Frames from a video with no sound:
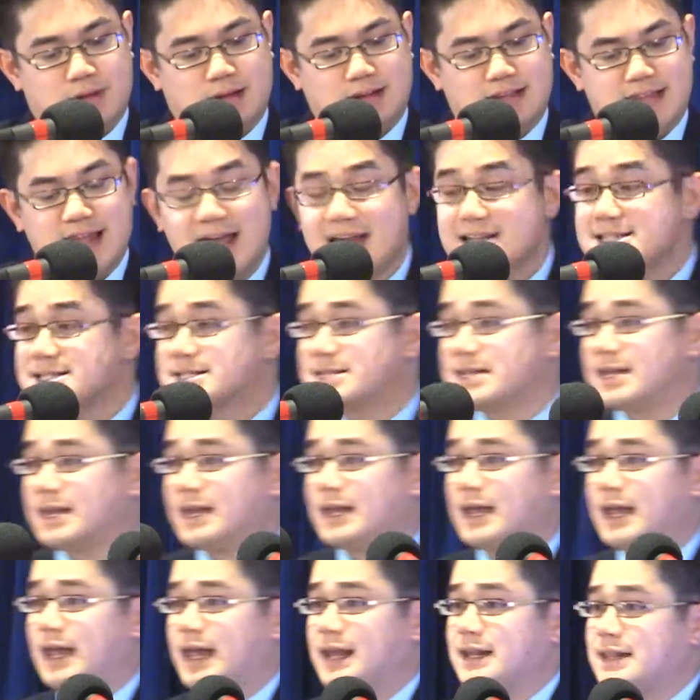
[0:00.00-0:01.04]
Less
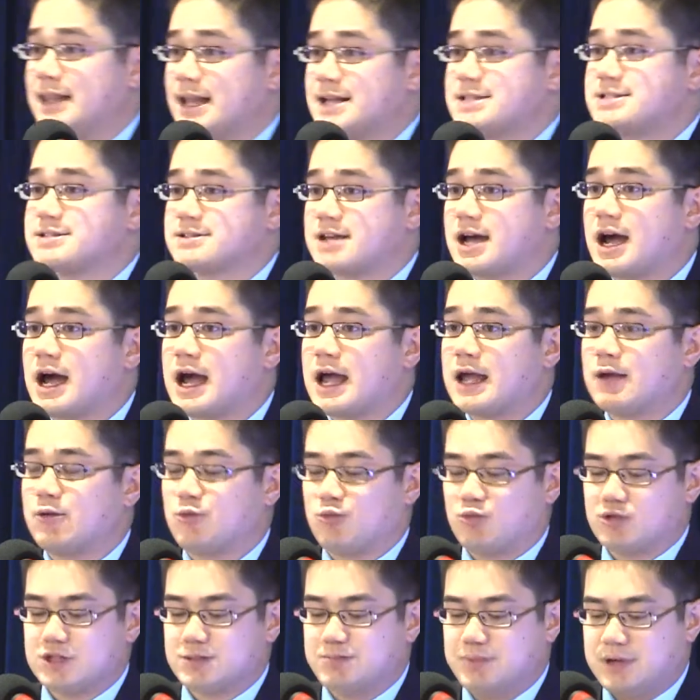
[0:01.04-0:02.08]
and less
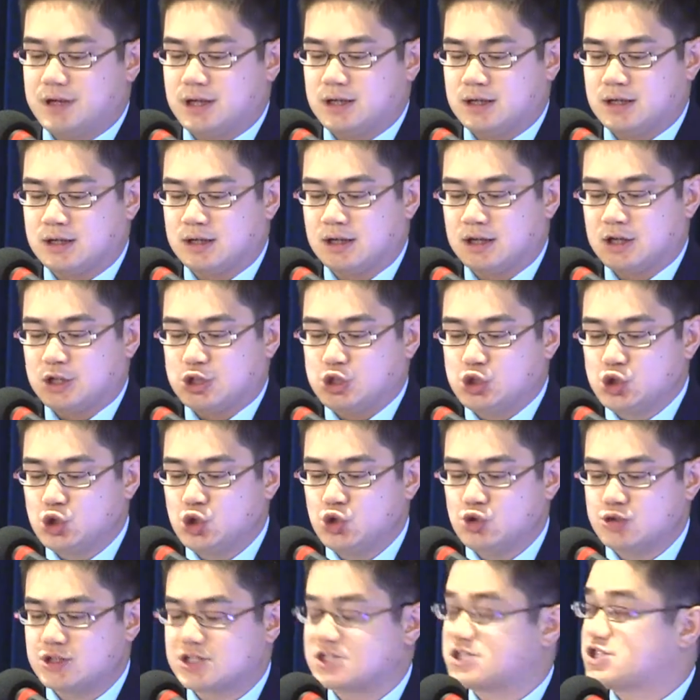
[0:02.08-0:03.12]
time was being
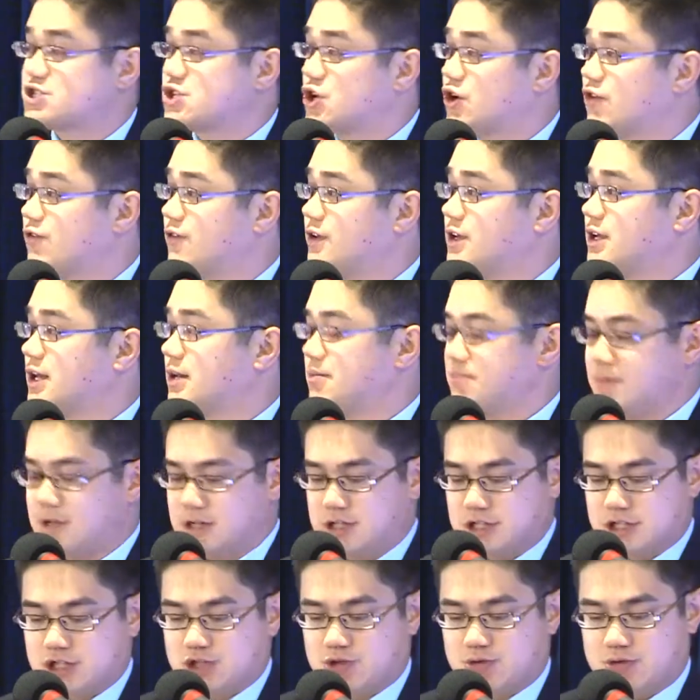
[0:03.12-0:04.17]
used serving in
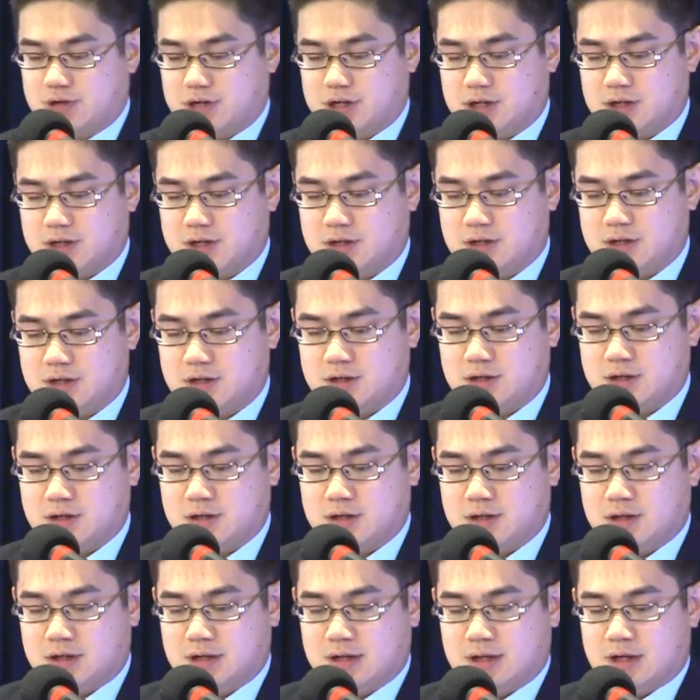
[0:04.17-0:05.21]
ministry.
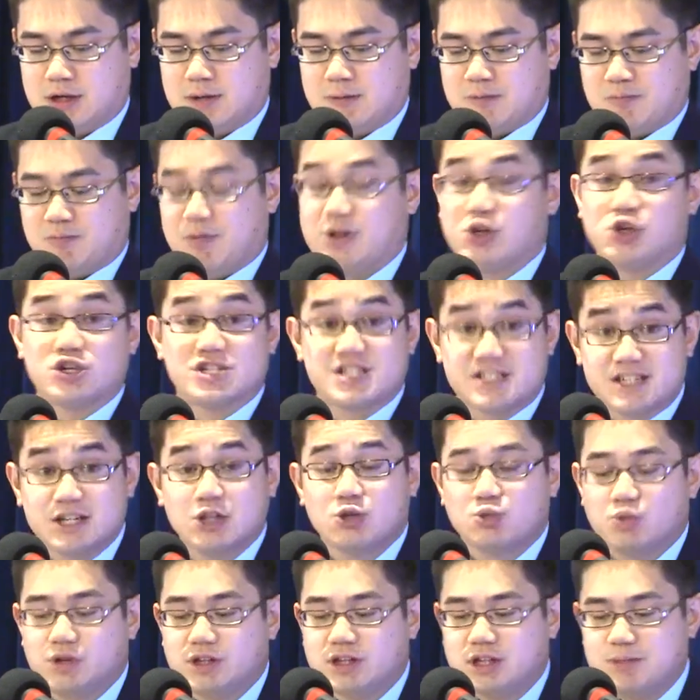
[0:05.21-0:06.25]
But you're
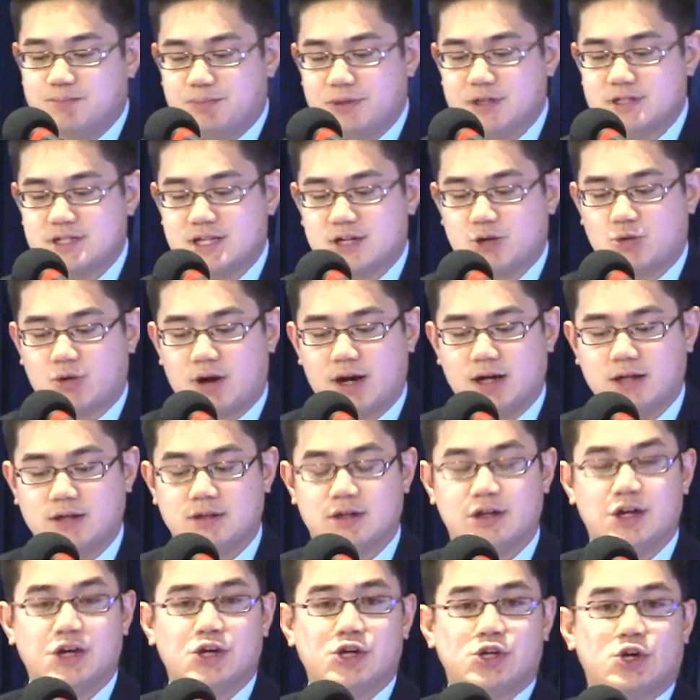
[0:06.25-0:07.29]
still really busy,
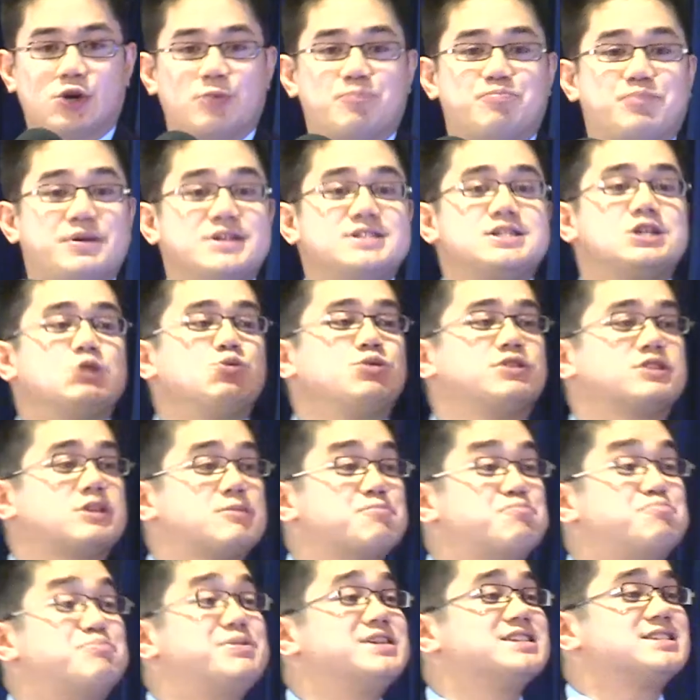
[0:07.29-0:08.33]
right? You're busy with
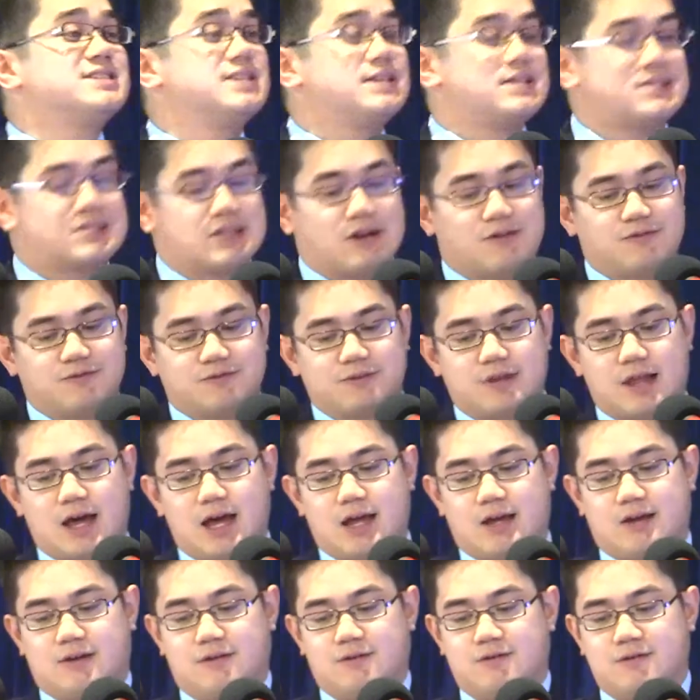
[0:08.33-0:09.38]
the business of
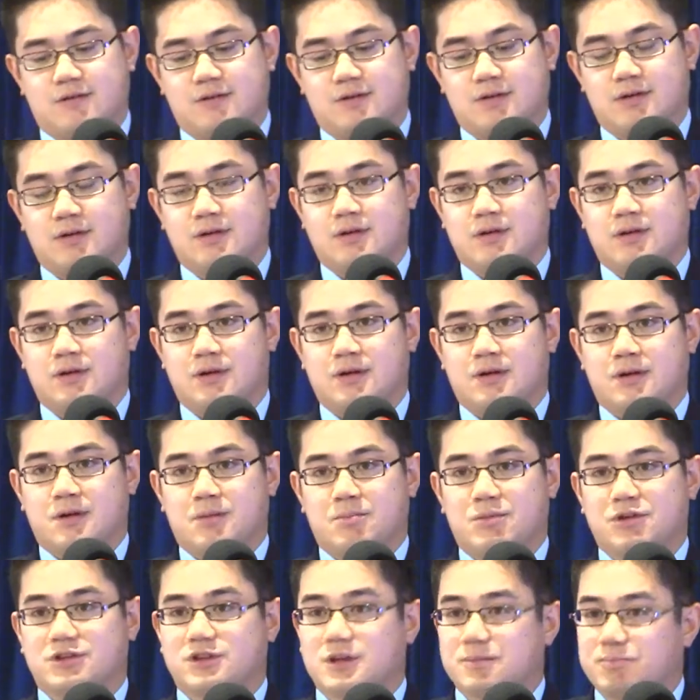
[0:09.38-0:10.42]
life.
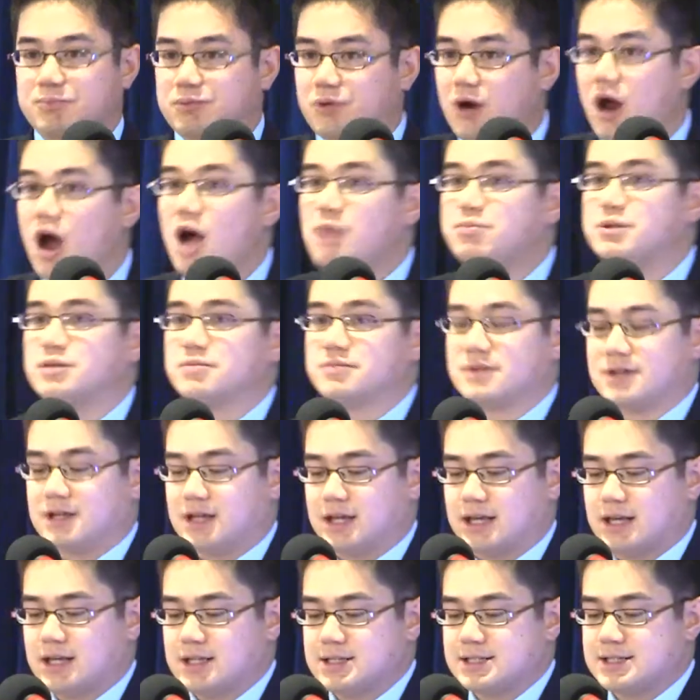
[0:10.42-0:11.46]
But the problem
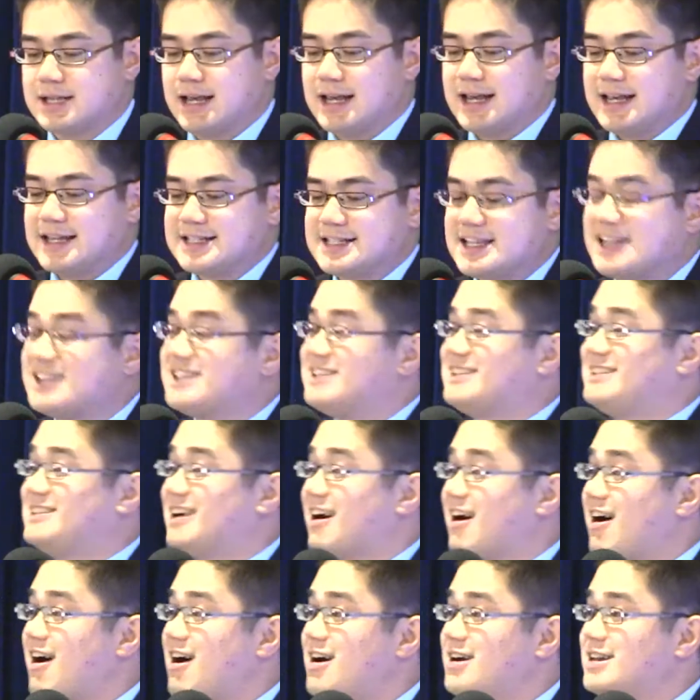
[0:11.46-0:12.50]
is that
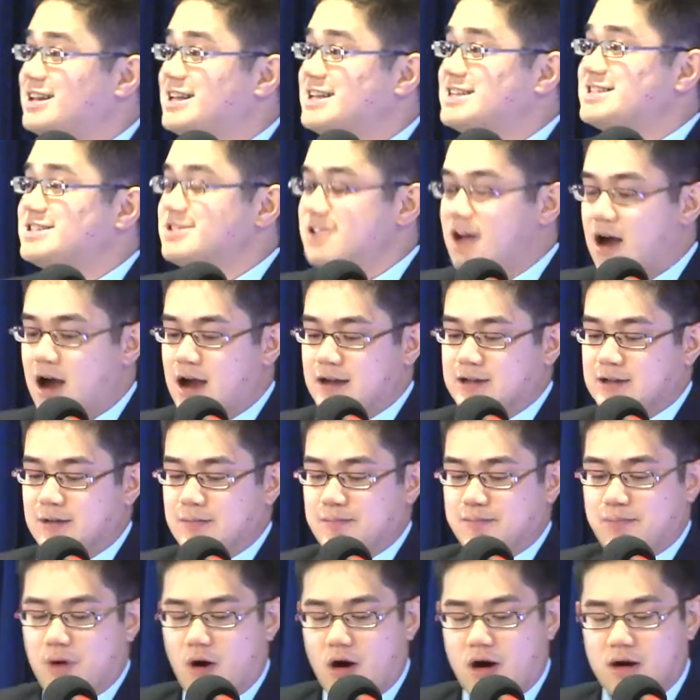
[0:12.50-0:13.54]
God is
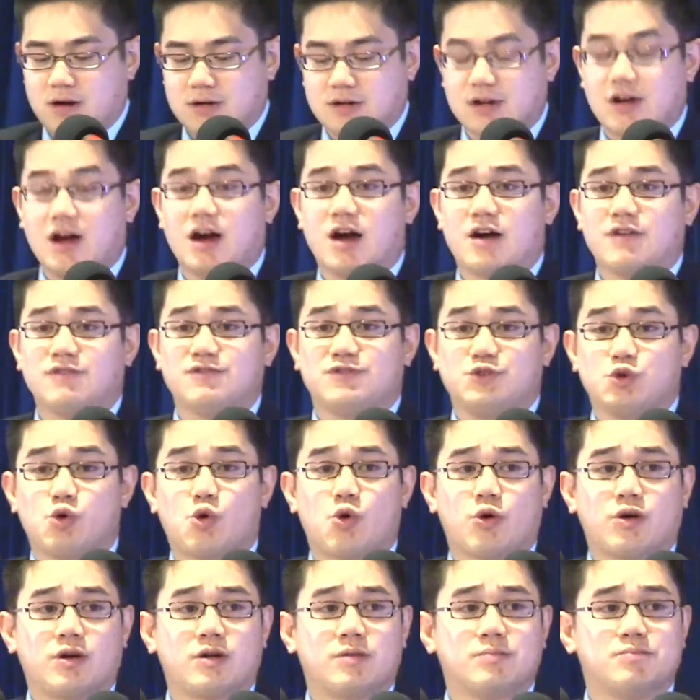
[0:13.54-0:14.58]
not part of
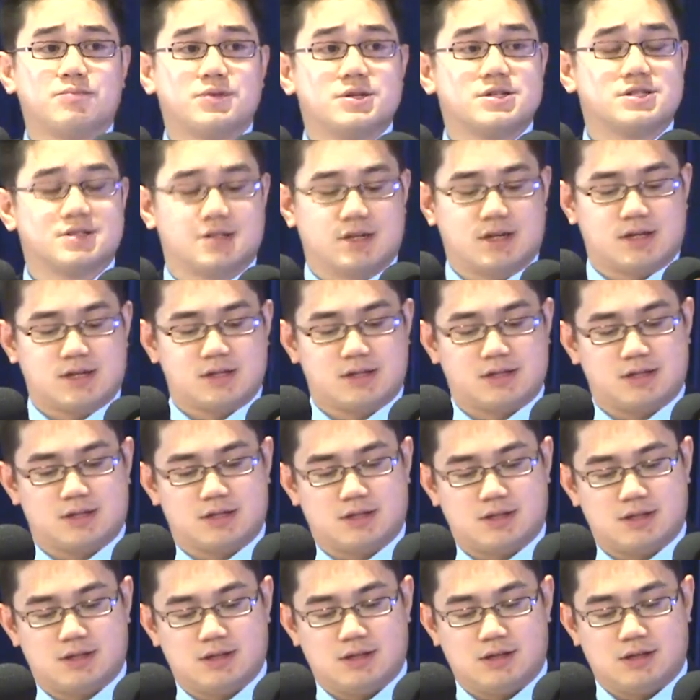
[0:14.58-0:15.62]
your
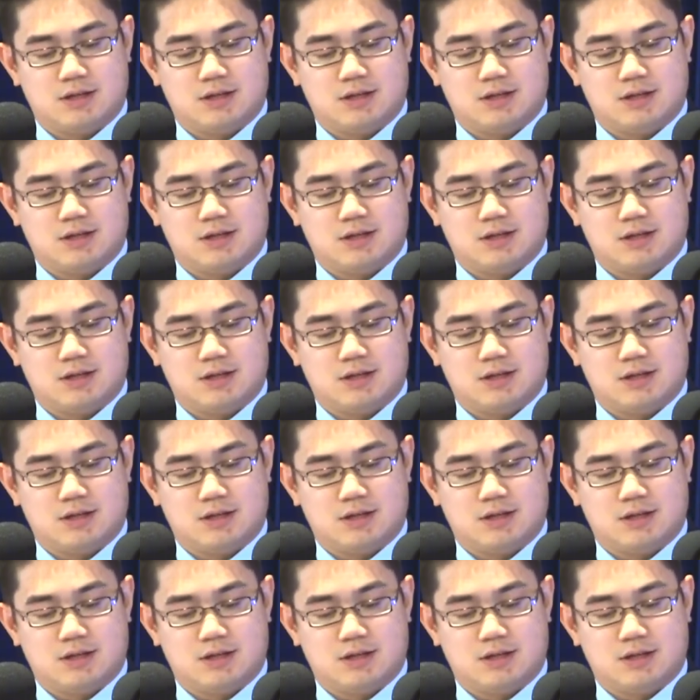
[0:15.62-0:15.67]
business.